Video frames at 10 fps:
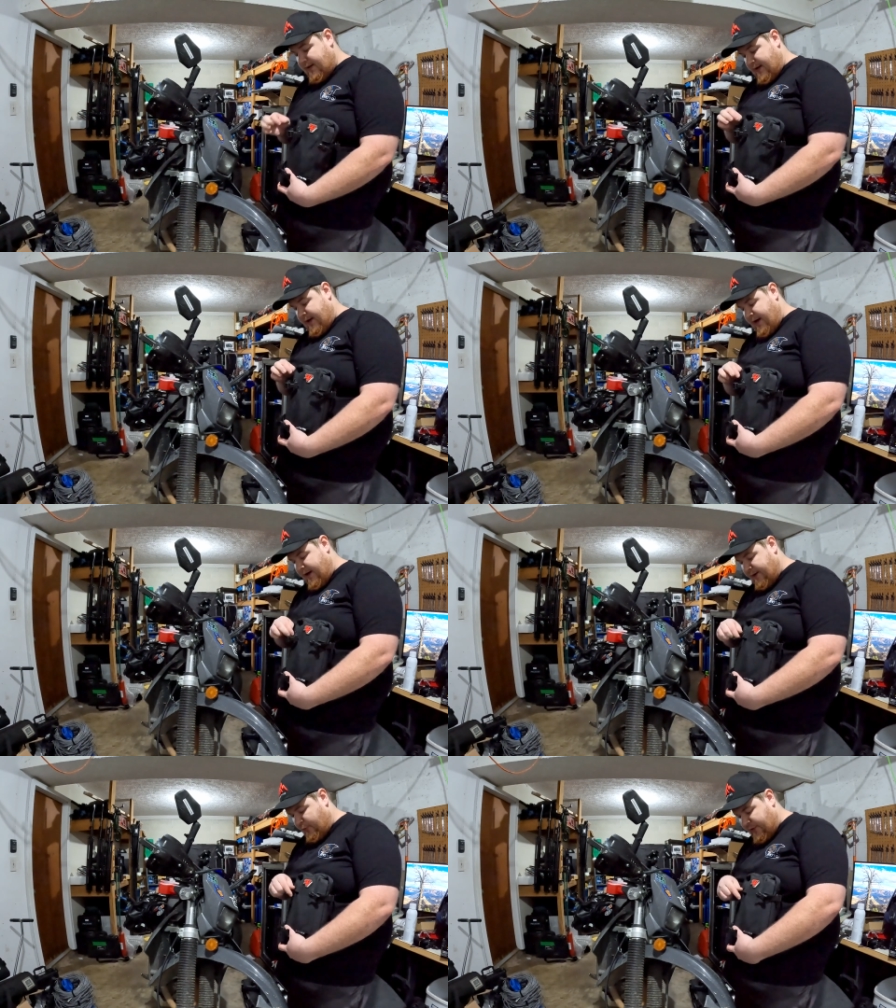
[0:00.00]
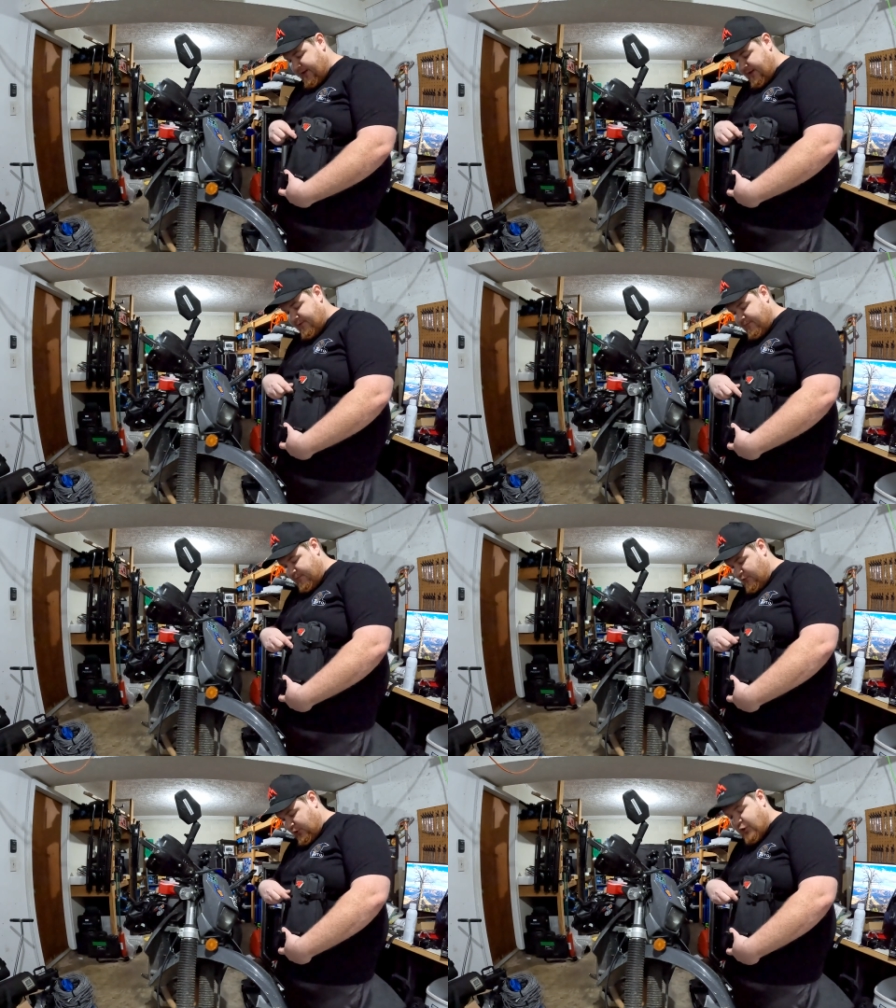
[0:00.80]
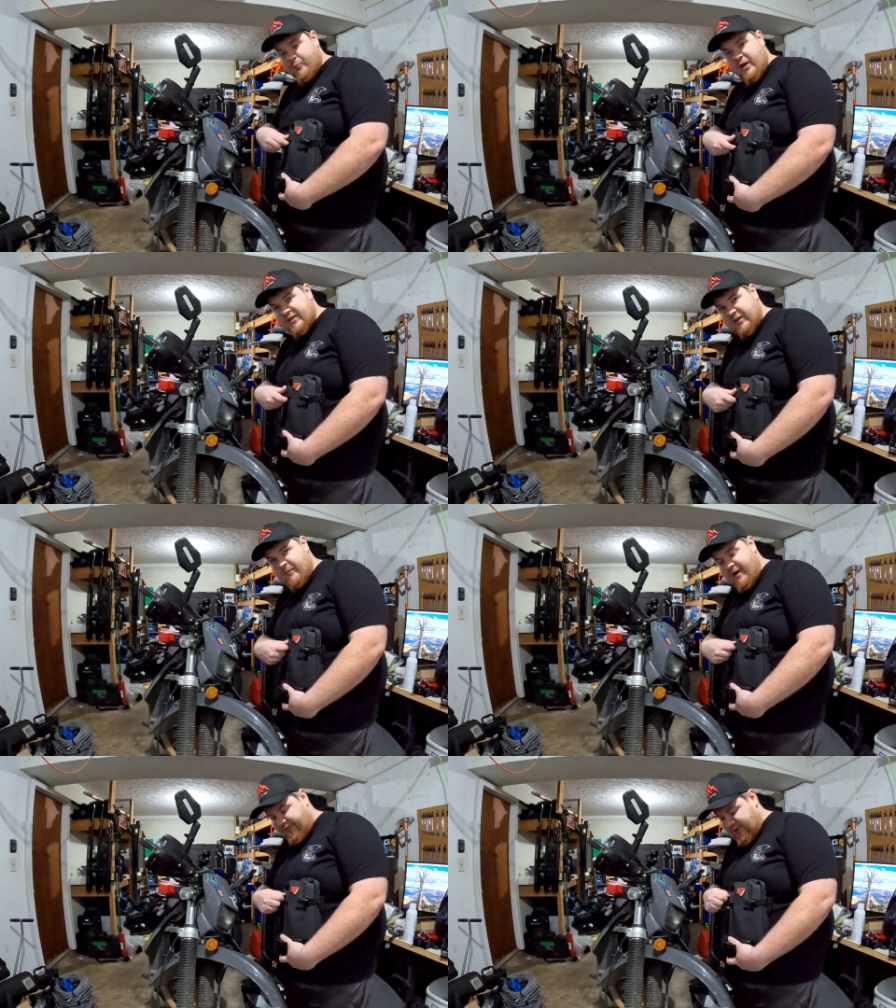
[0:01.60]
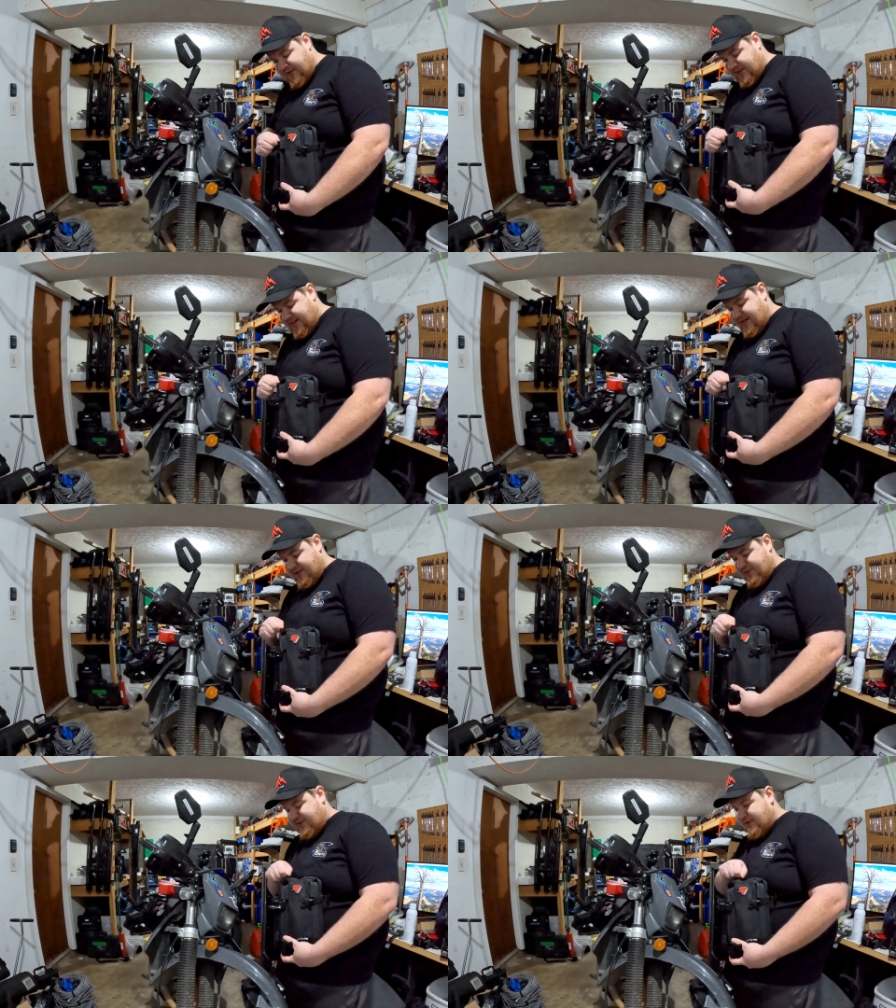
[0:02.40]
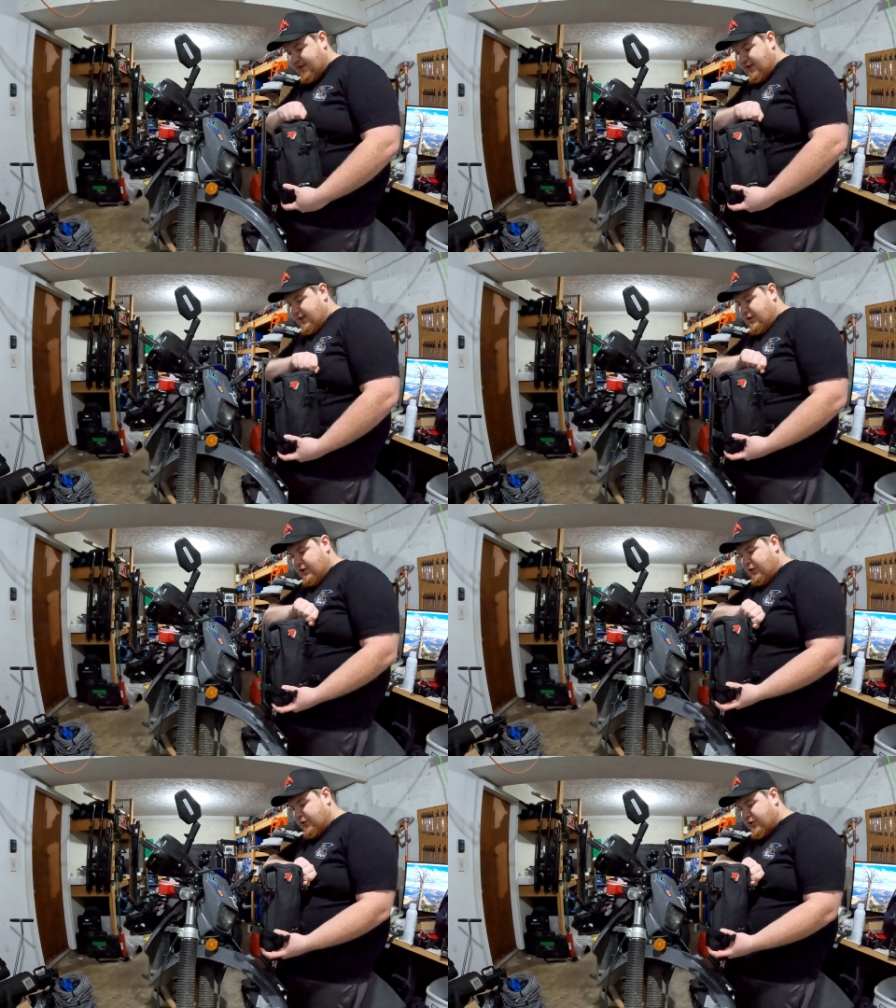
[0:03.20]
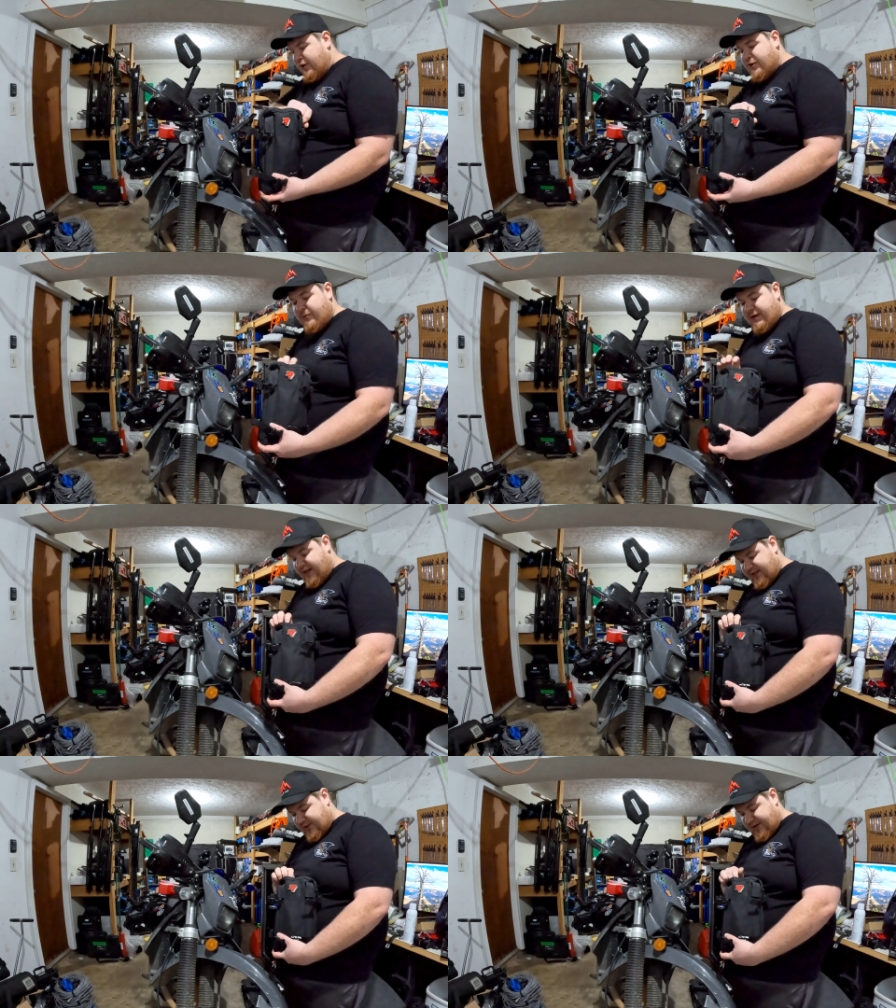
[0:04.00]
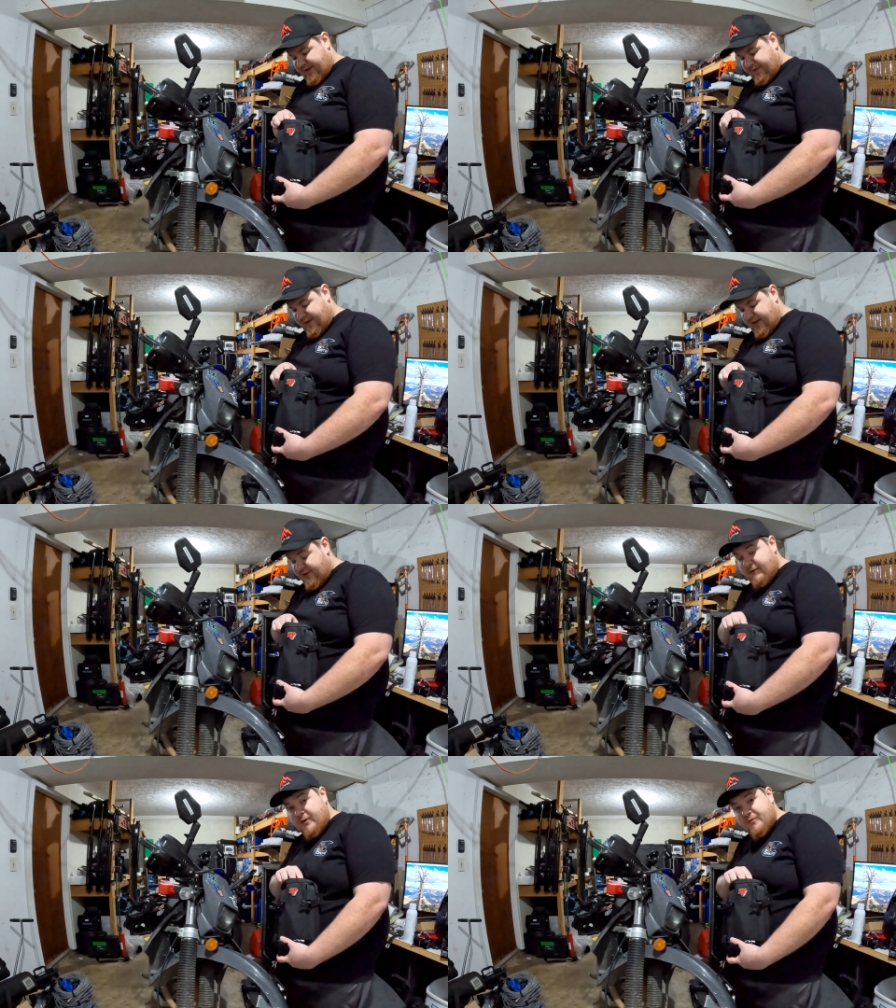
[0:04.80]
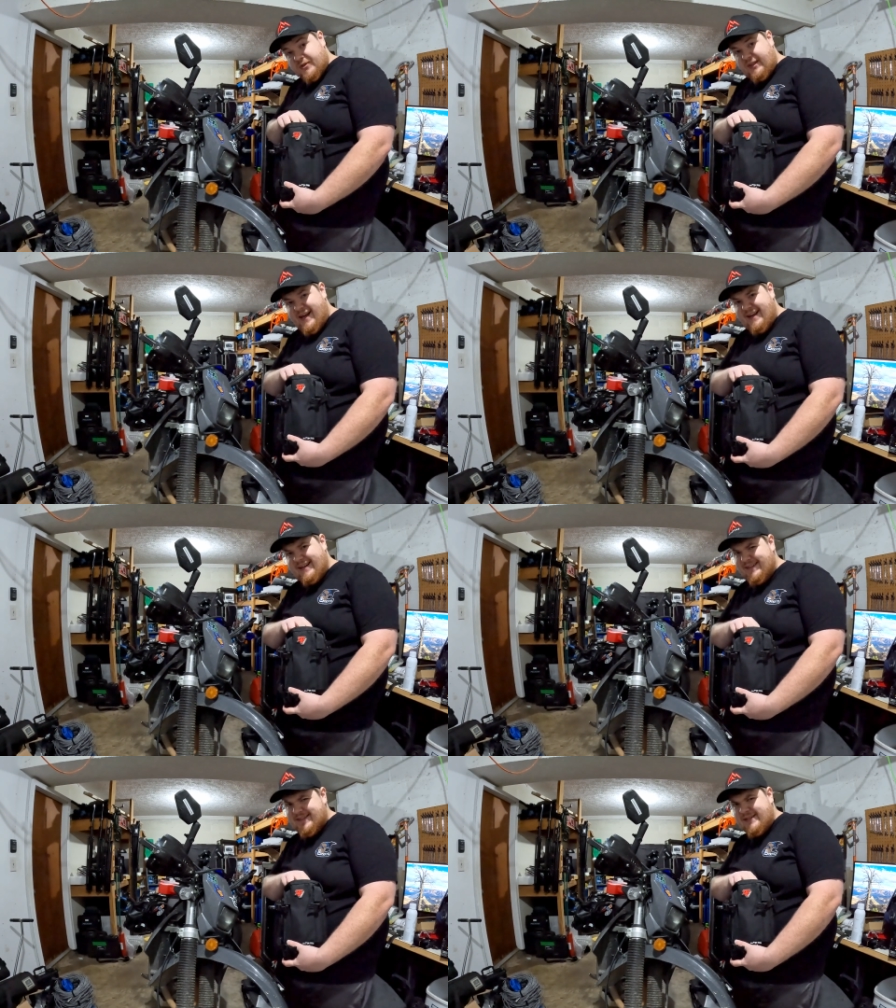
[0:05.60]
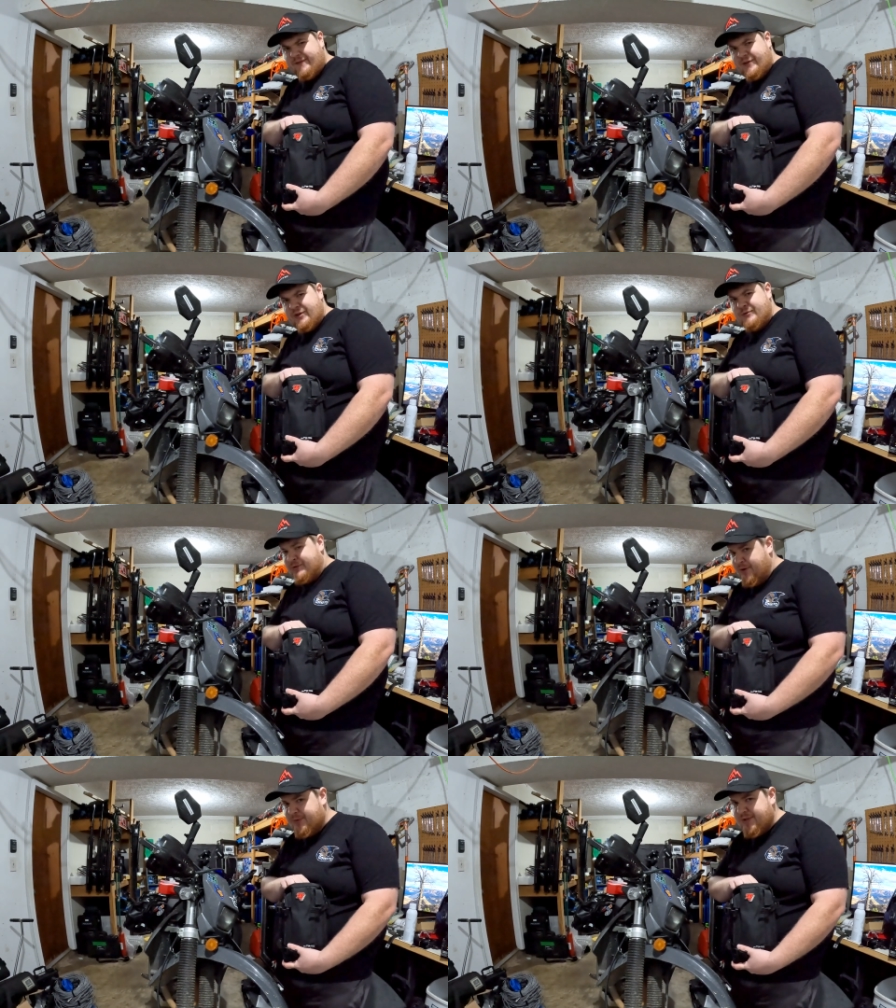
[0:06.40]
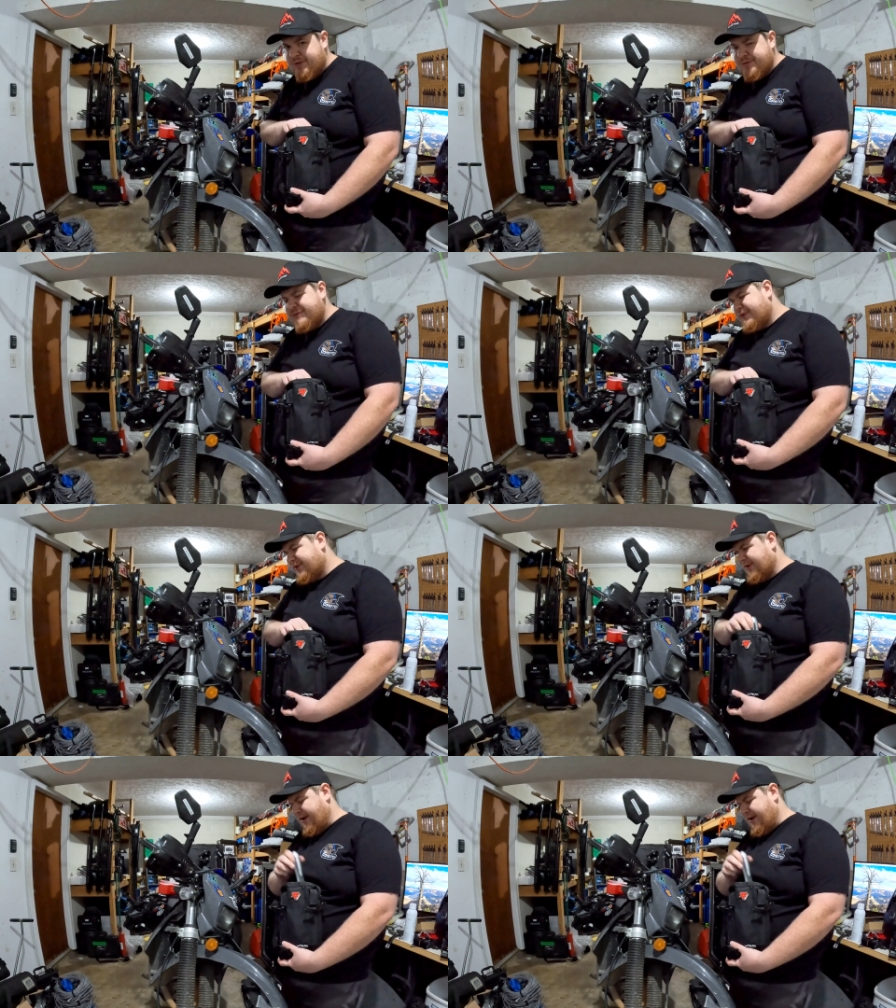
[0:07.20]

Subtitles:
One super nice thing about this is you start to realize stuff that you use a lot and stuff that you don't use.